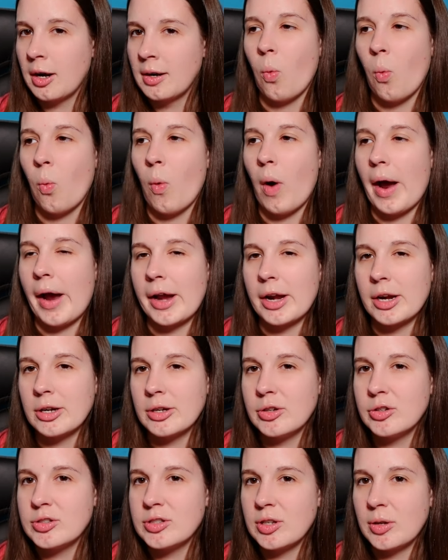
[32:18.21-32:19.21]
Why are
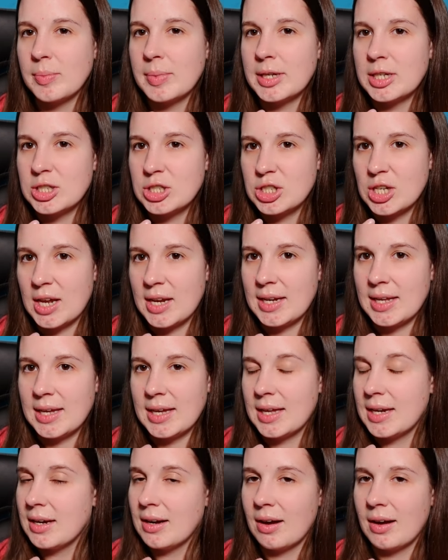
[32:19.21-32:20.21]
you still being shady
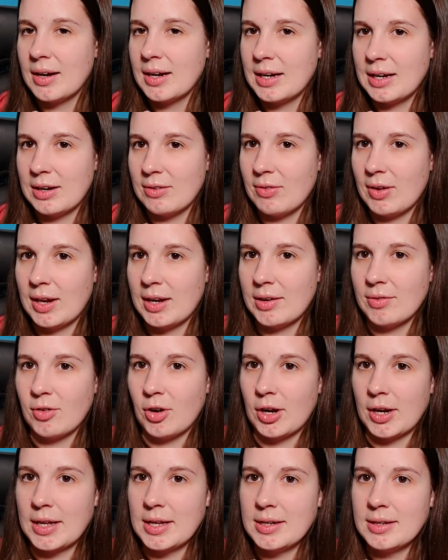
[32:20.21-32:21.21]
and not innovative
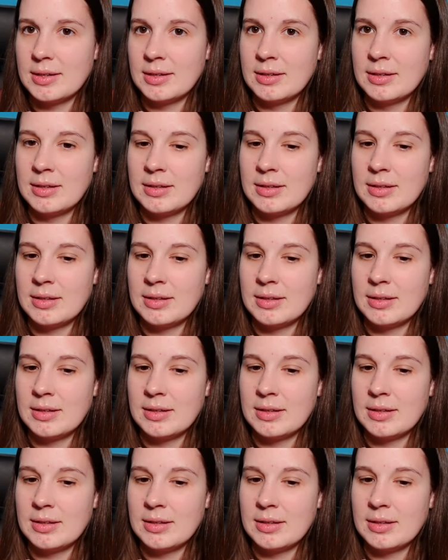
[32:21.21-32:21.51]
on it?